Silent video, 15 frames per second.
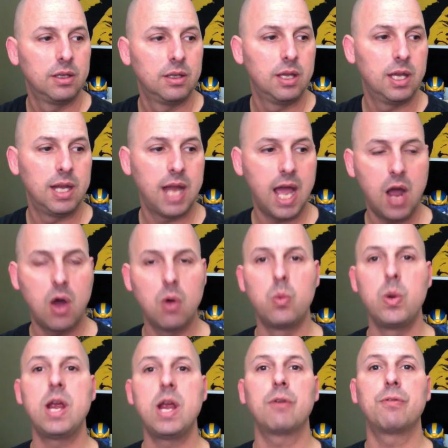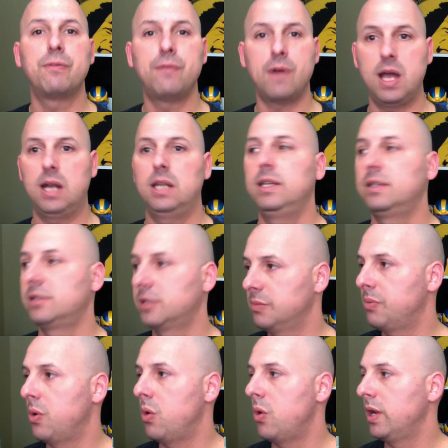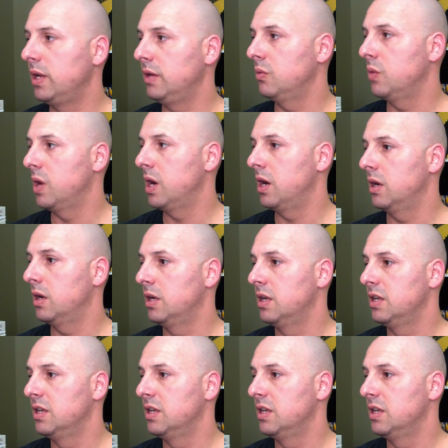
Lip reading: And now we are finally to the point where